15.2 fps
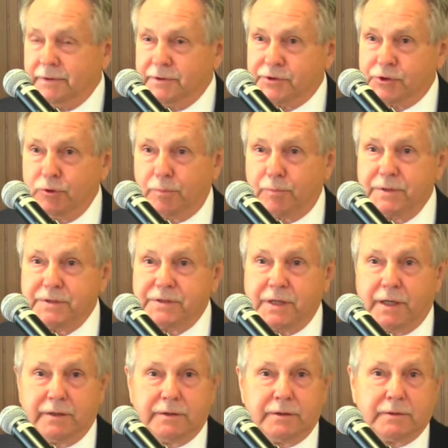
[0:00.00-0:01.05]

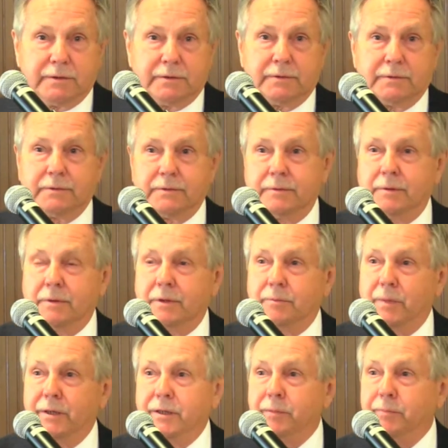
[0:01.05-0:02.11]
superintendent, and
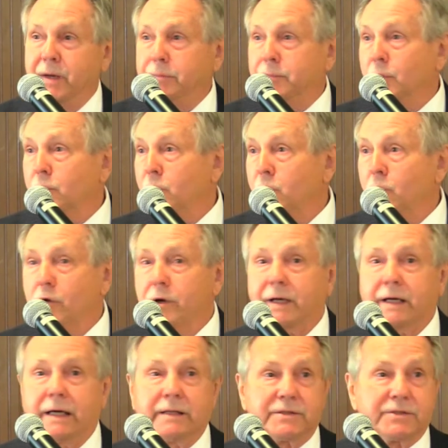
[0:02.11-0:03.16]
many people who
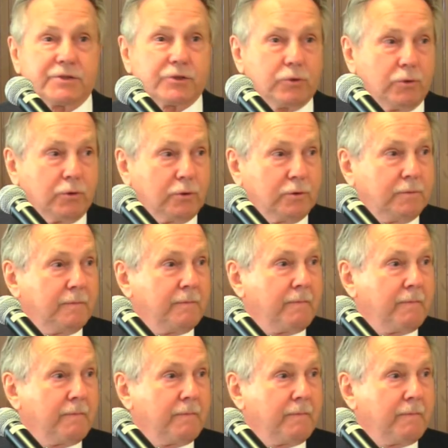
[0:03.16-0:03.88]
work at the school,